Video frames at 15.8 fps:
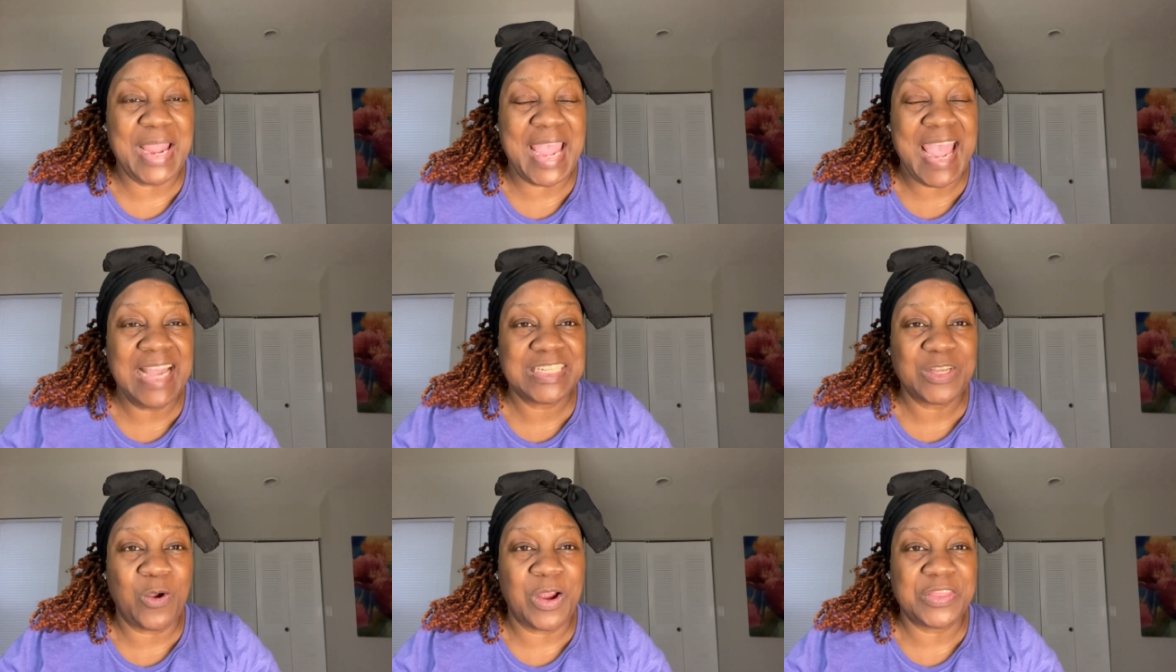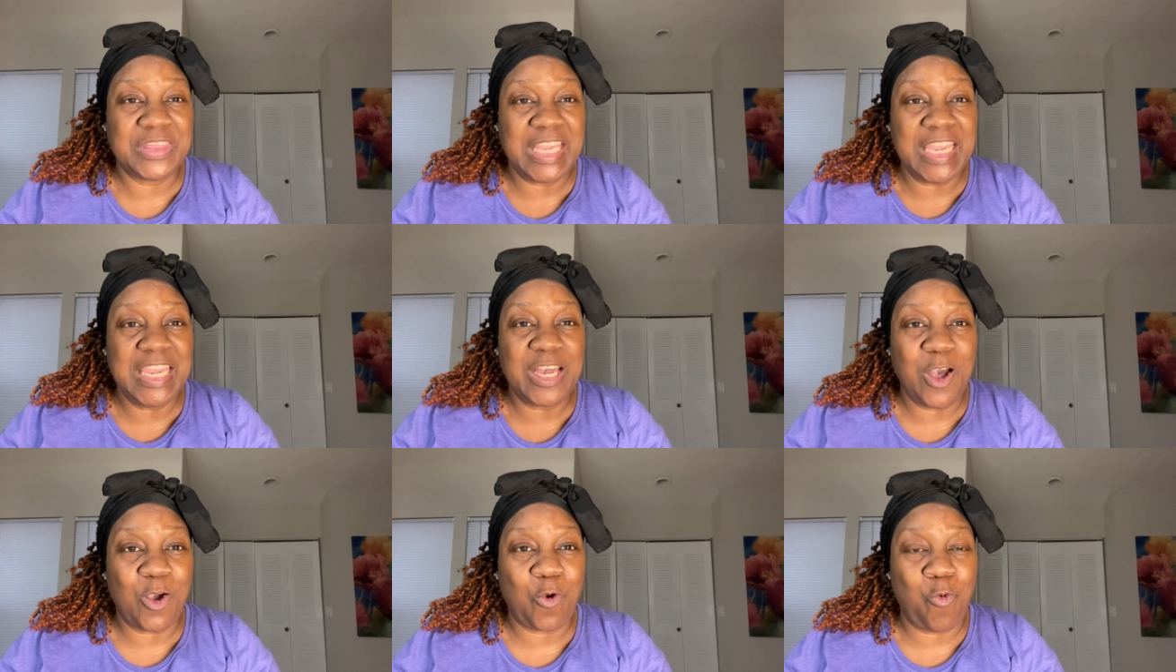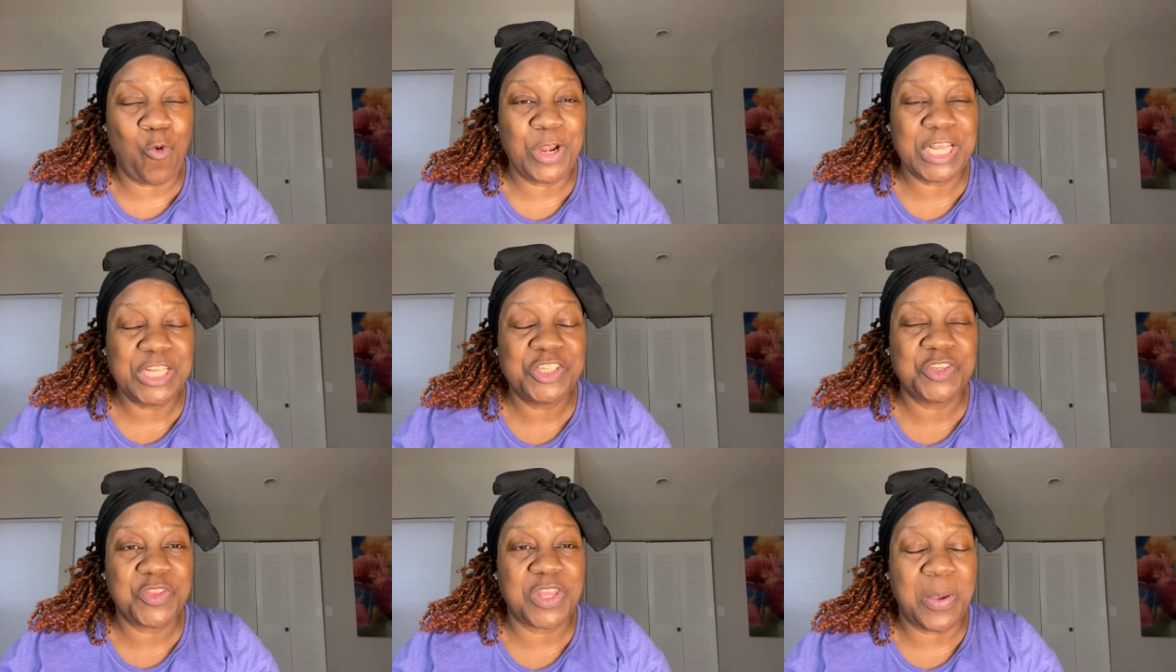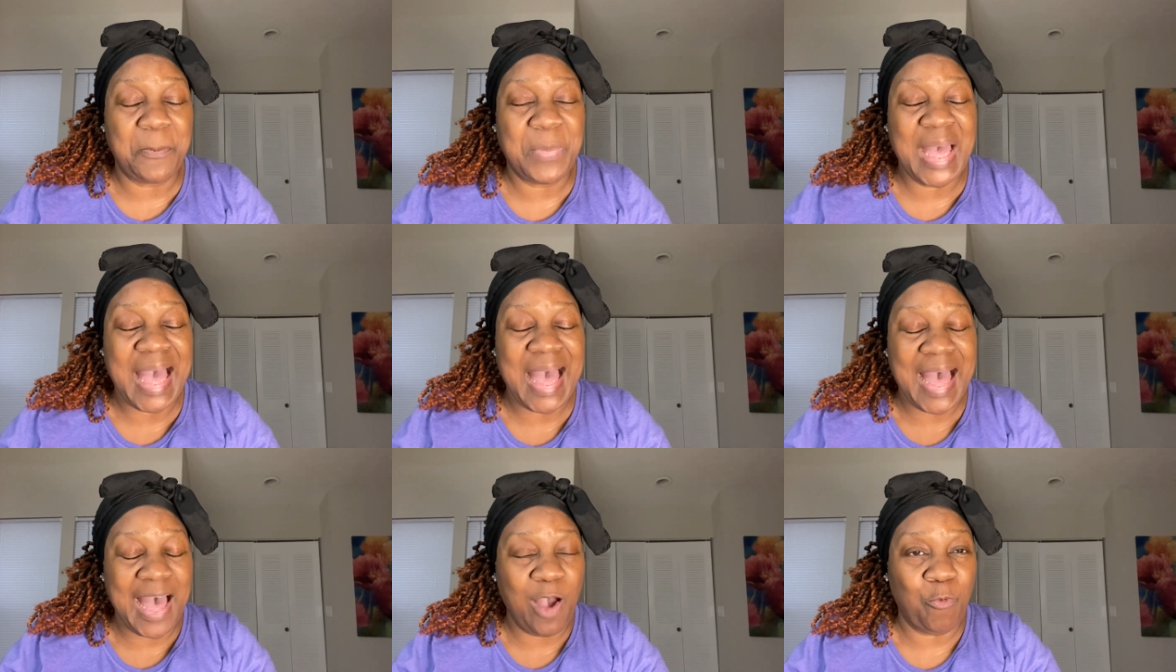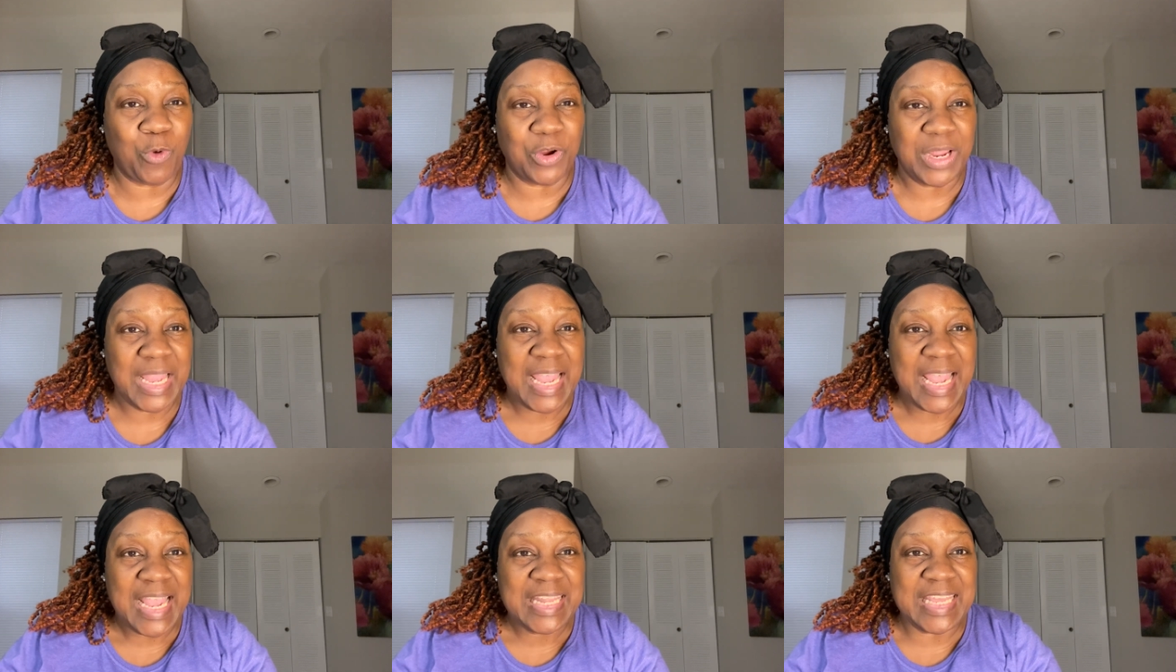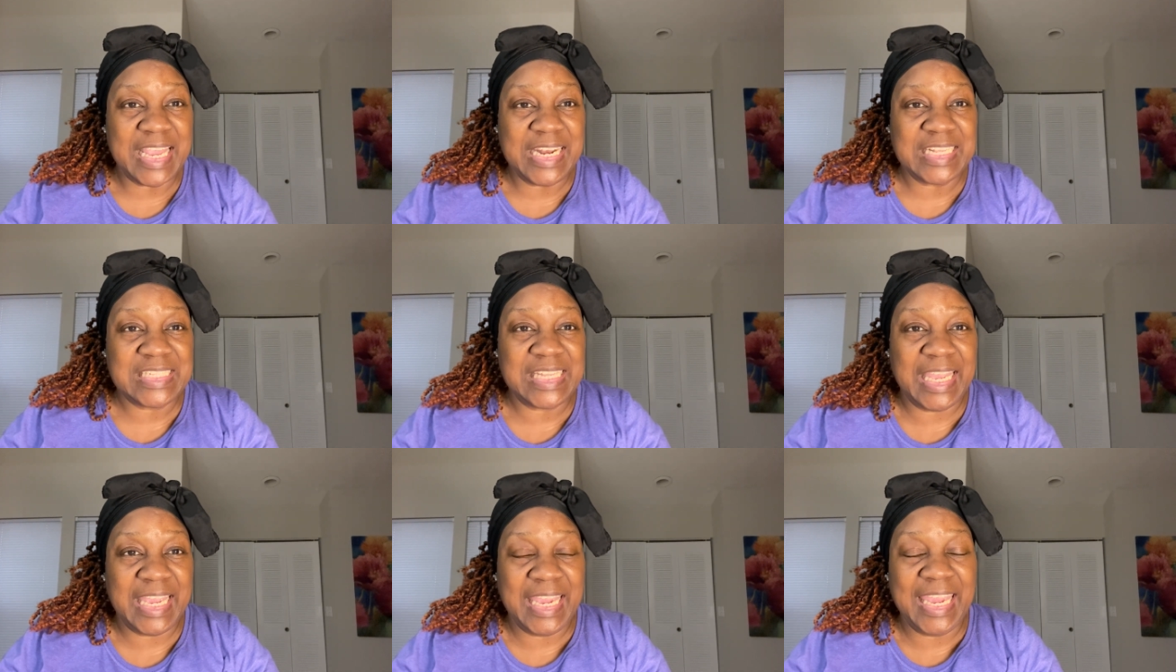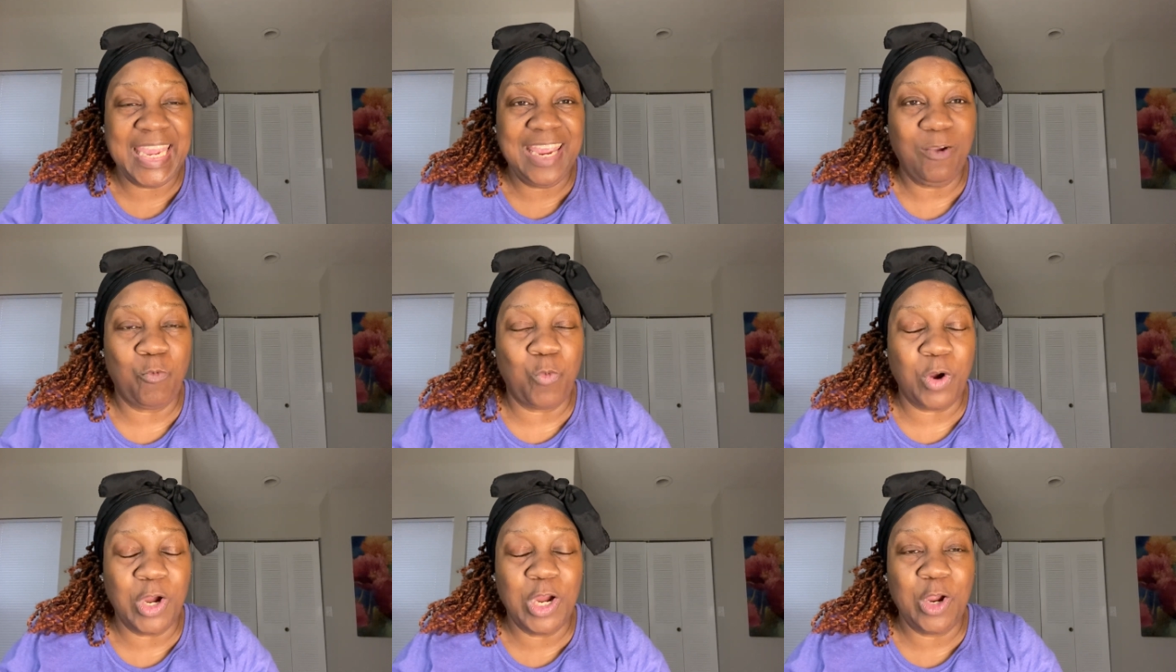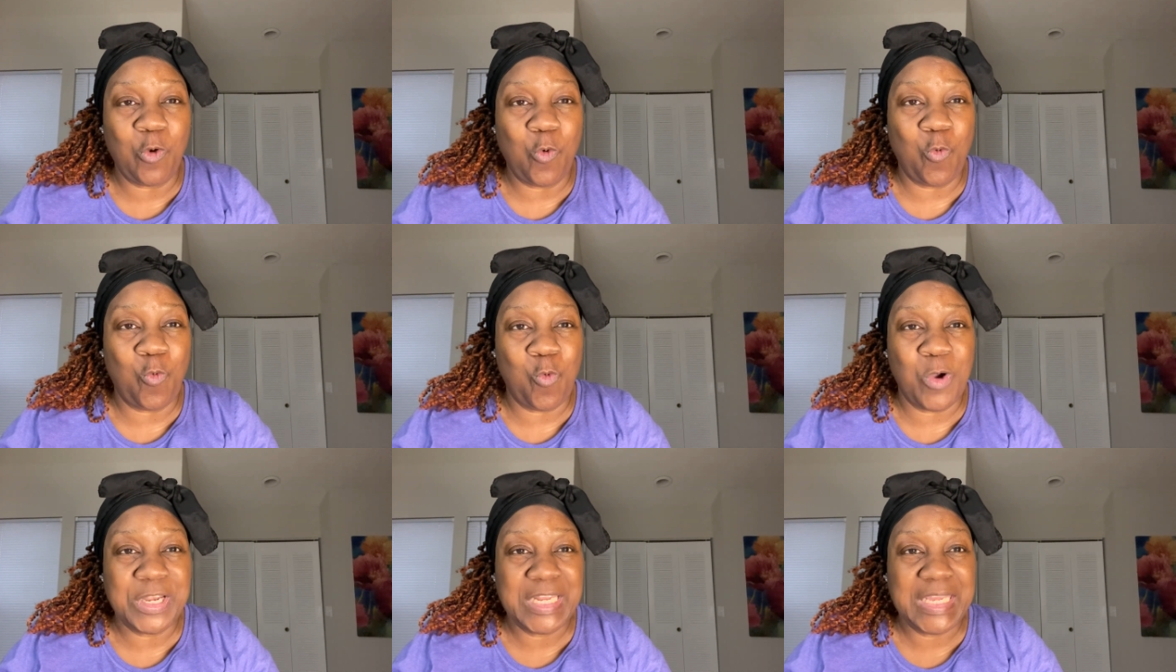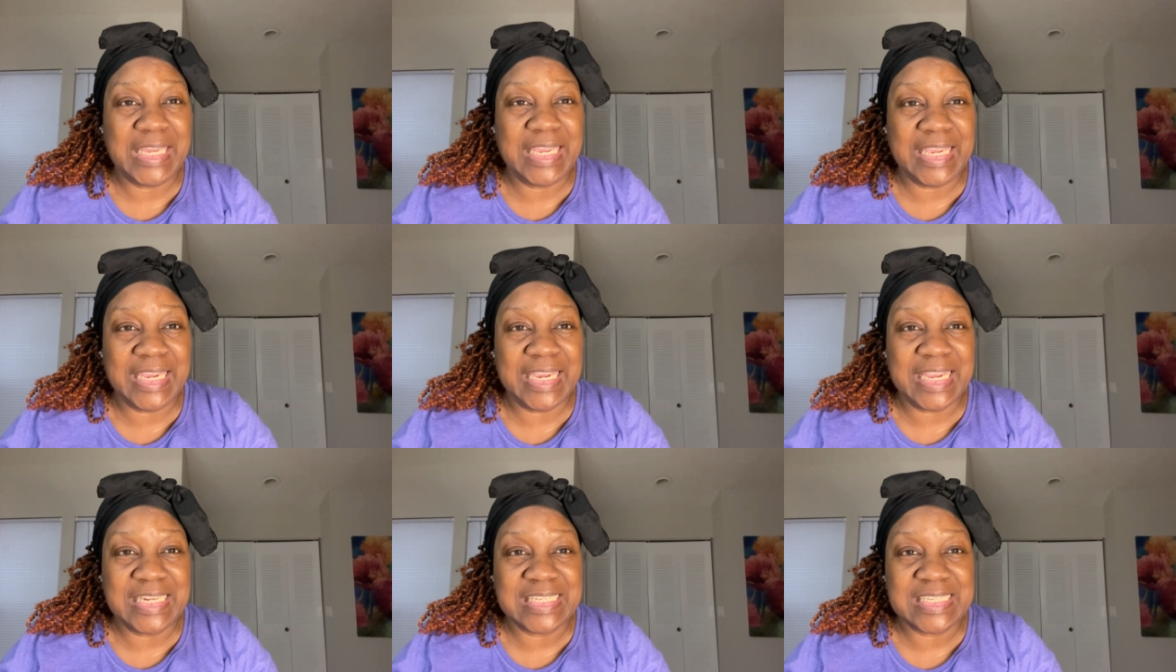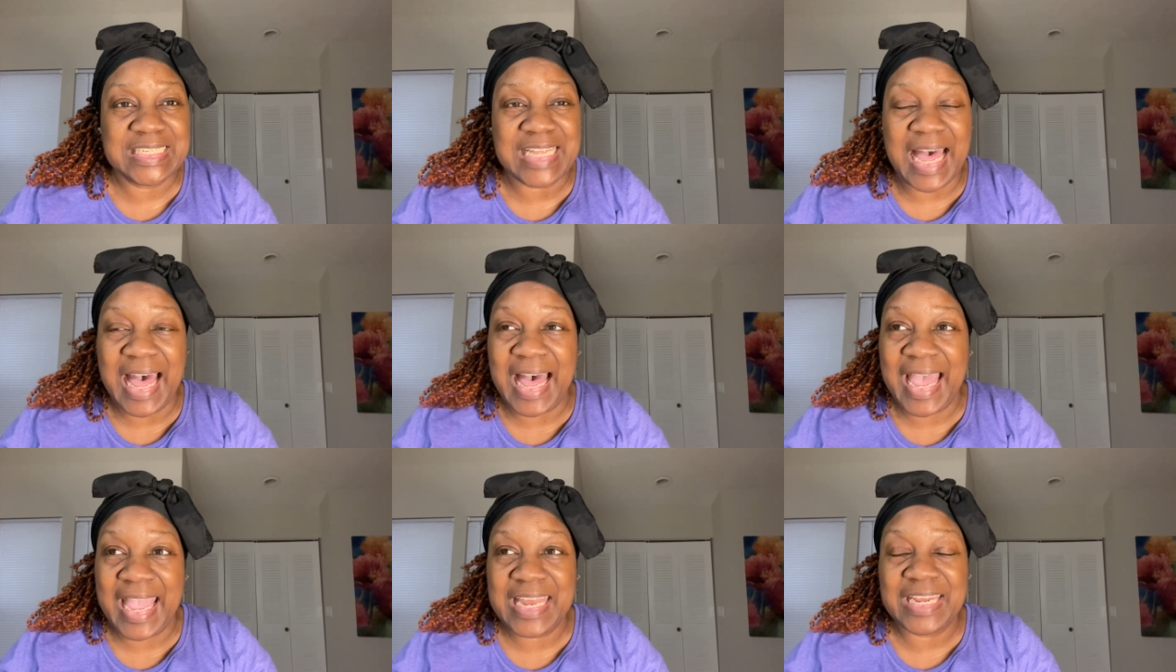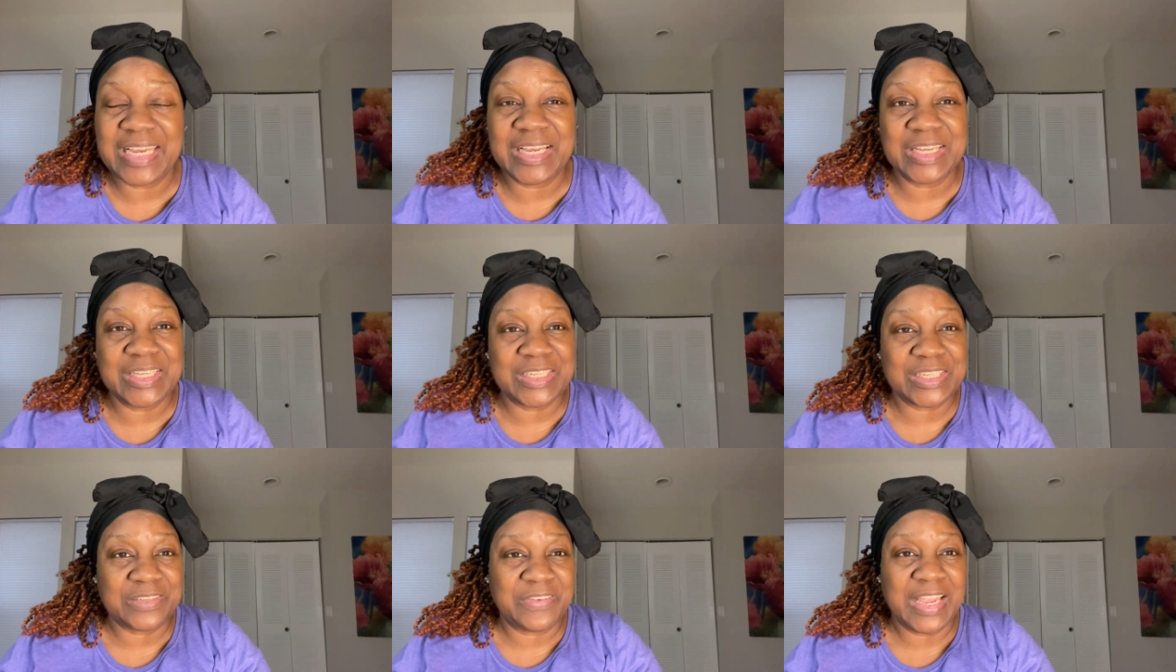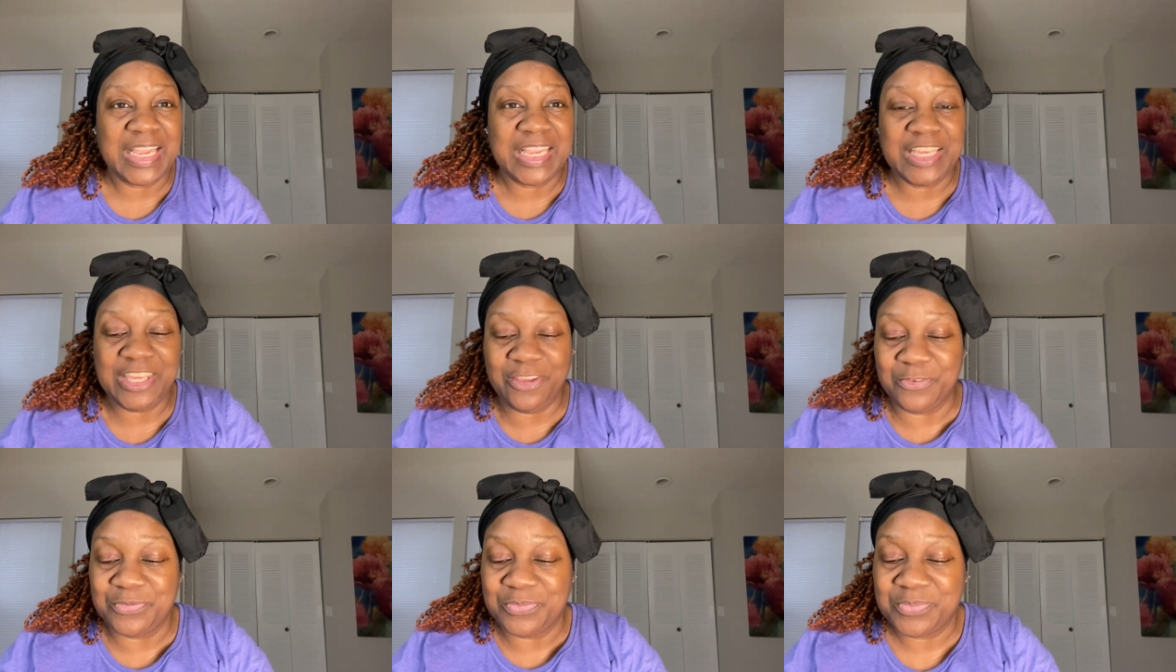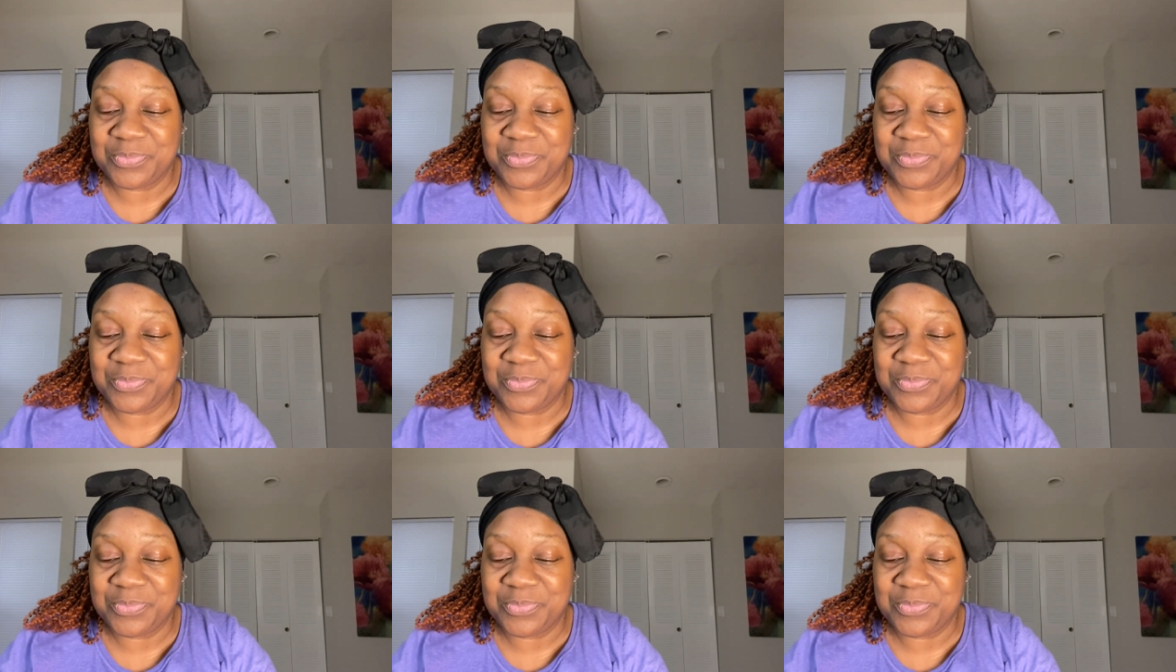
ask or think according to the power that is at work on the inside of you.